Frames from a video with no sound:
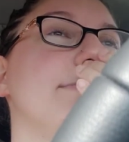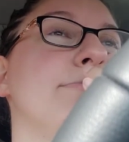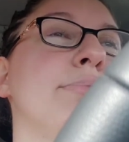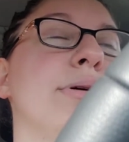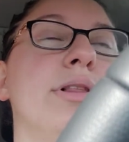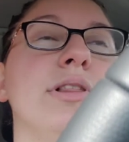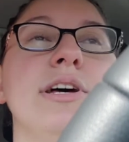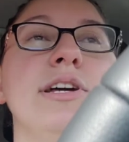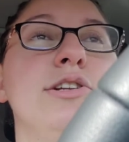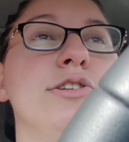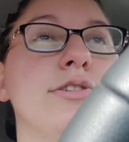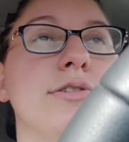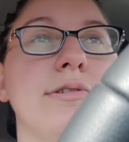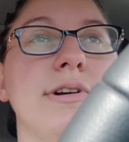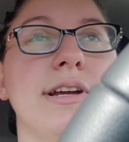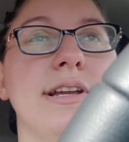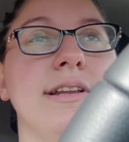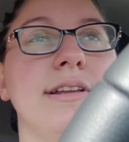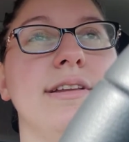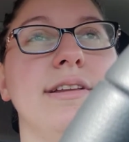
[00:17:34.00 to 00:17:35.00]

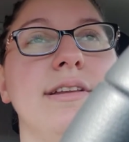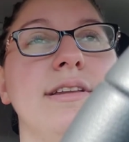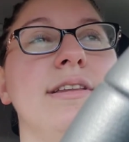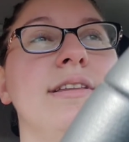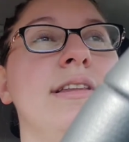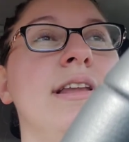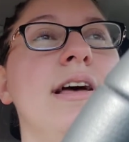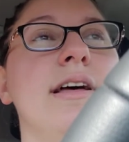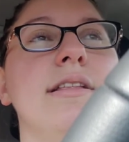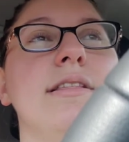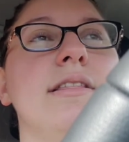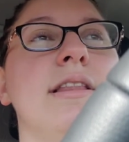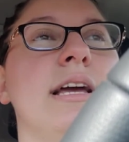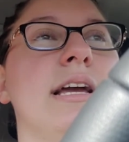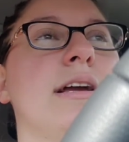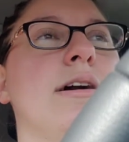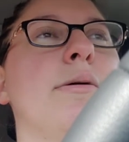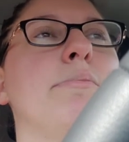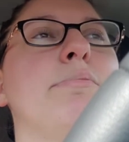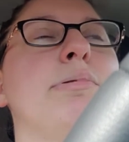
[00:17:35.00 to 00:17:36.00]
belligerent, not
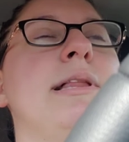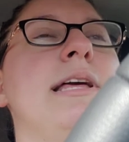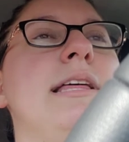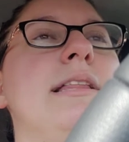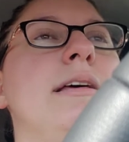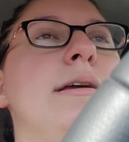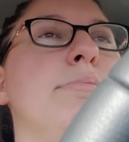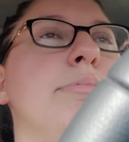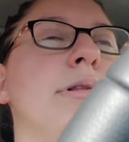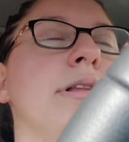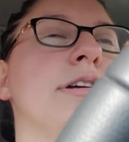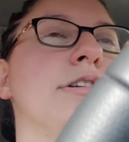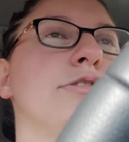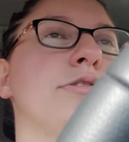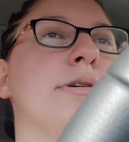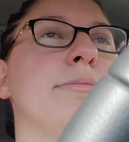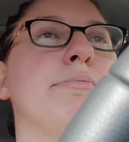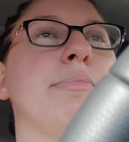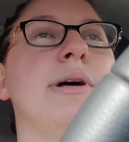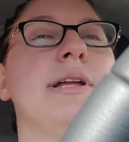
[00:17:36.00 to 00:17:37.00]
like completely
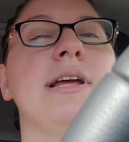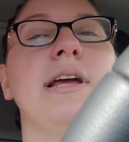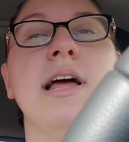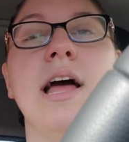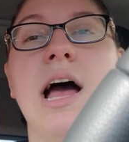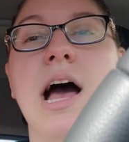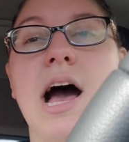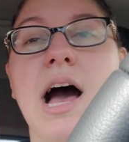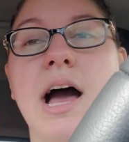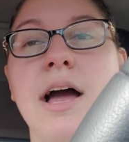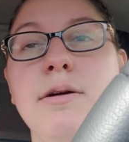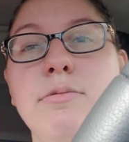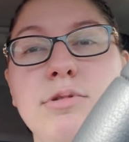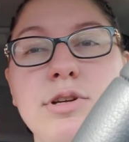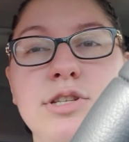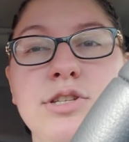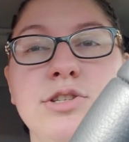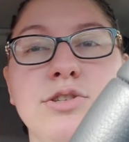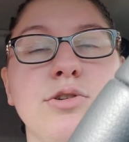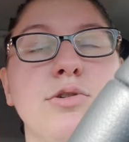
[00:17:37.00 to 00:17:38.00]
belligerent, but I
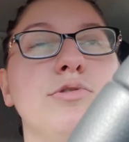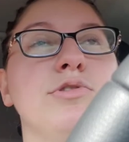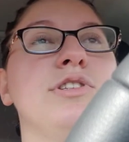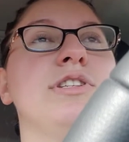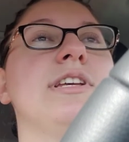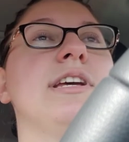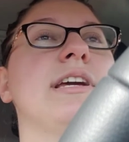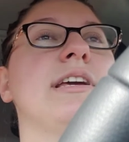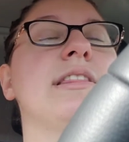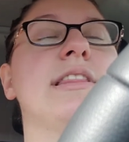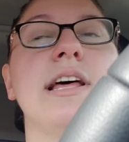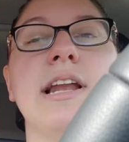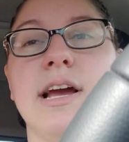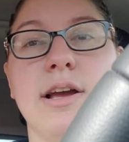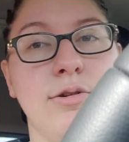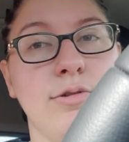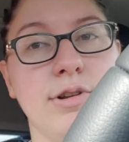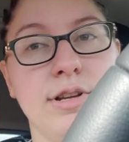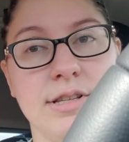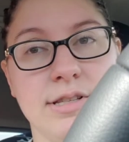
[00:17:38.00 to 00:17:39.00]
was so sick that I
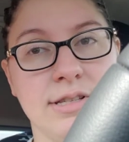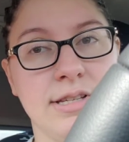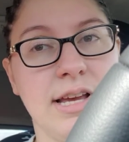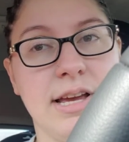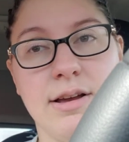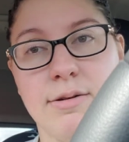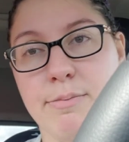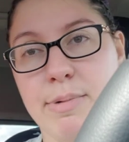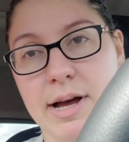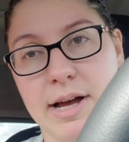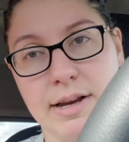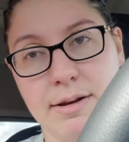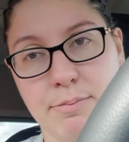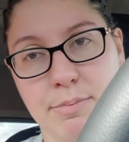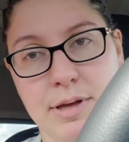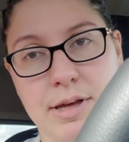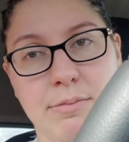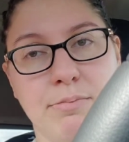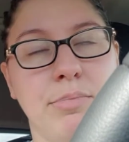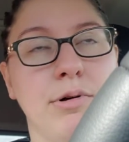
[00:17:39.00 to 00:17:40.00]
couldn't say goodbye to
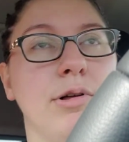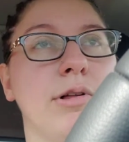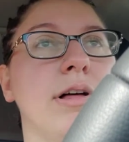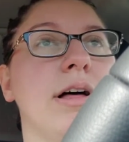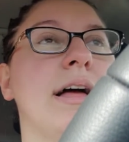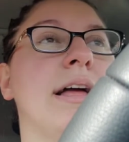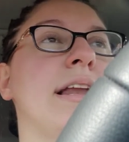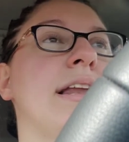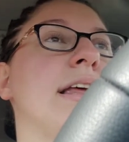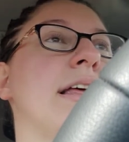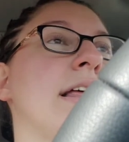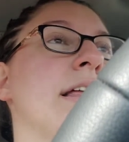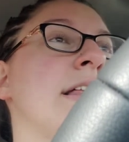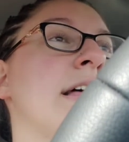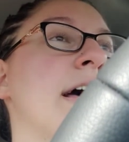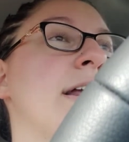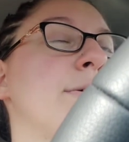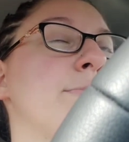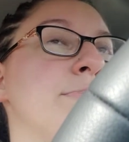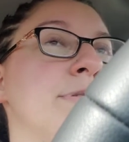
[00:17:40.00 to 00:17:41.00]
people, and
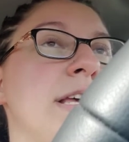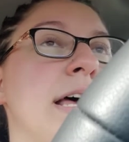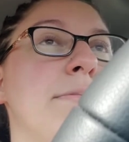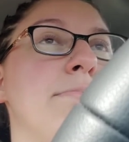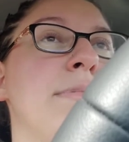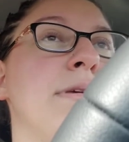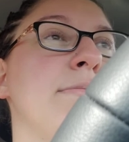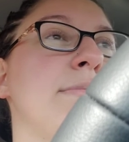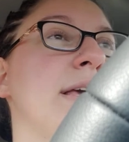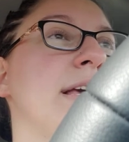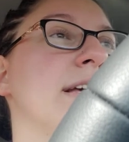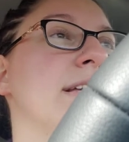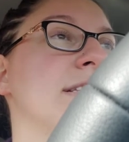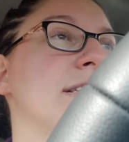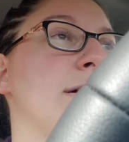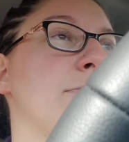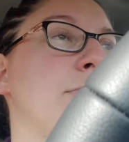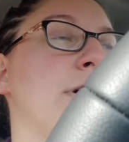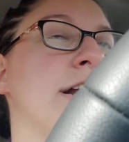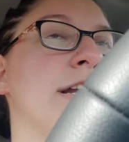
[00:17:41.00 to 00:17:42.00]
that upset me because
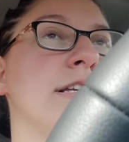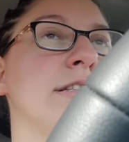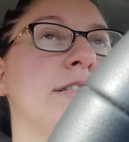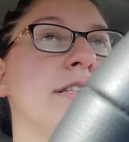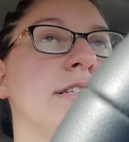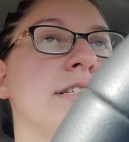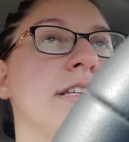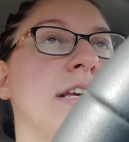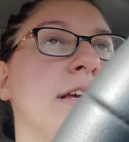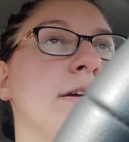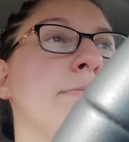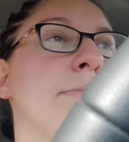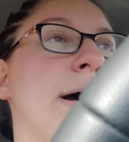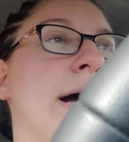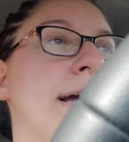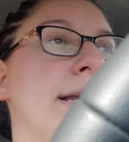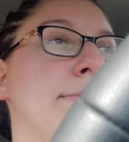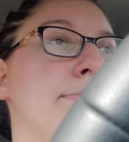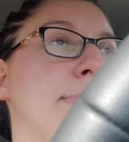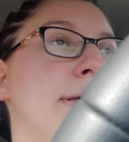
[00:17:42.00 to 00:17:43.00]
I wanted to say
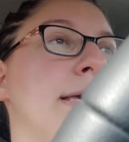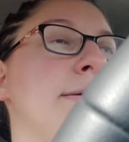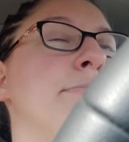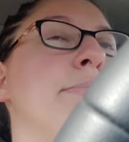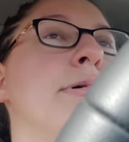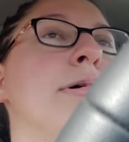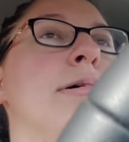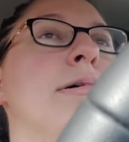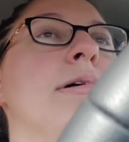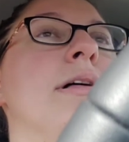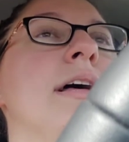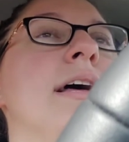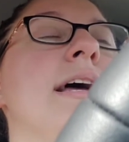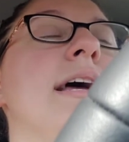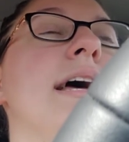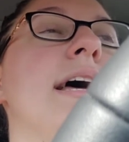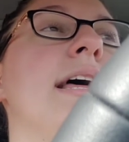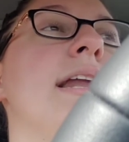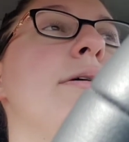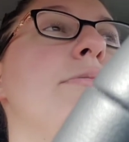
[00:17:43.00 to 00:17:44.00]
goodbye to people
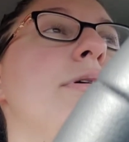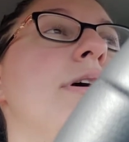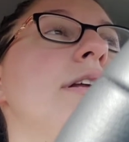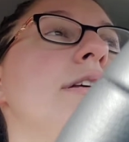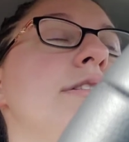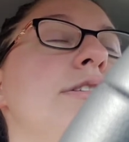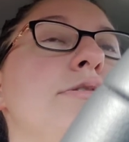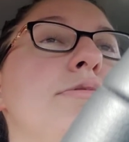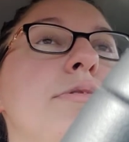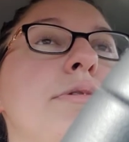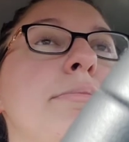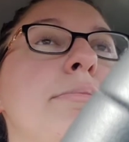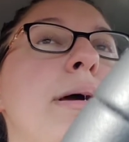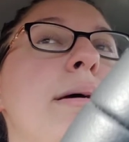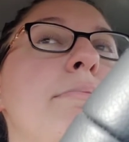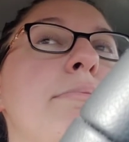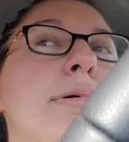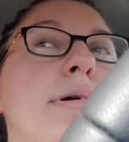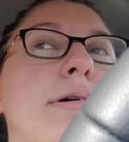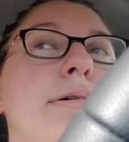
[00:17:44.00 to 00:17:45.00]
and I wanted to
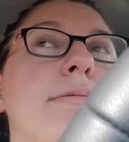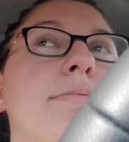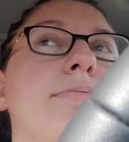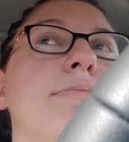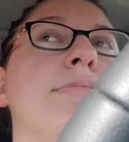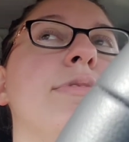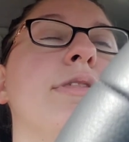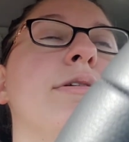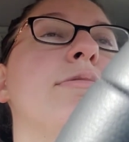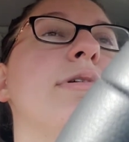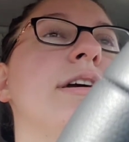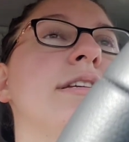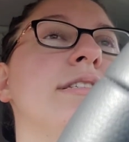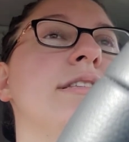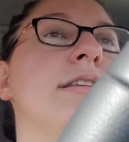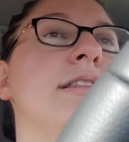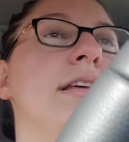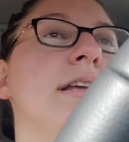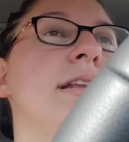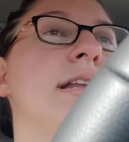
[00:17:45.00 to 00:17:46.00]
remember the rest of the